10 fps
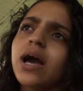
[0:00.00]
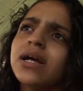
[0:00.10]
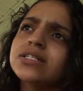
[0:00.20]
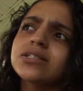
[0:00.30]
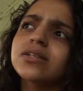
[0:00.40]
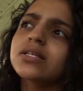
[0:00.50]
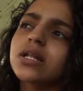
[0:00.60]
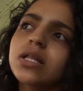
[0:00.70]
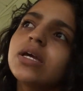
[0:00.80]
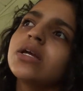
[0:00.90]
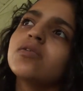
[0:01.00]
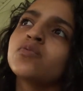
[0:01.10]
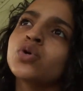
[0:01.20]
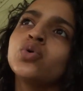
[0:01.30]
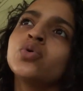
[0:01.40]
I just cleaned
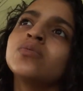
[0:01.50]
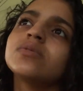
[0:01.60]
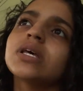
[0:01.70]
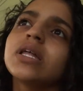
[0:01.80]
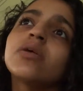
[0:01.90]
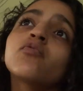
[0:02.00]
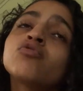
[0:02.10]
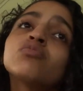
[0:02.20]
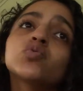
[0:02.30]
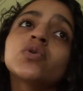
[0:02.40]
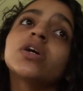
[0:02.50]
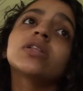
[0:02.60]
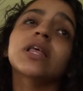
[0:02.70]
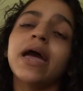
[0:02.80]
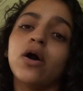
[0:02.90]
rooms, and the rooms
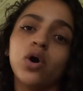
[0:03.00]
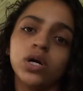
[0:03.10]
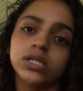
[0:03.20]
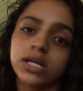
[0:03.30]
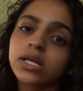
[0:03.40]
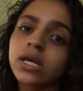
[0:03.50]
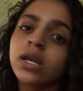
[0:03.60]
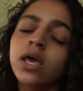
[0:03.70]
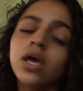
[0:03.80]
weren't that hard to clean.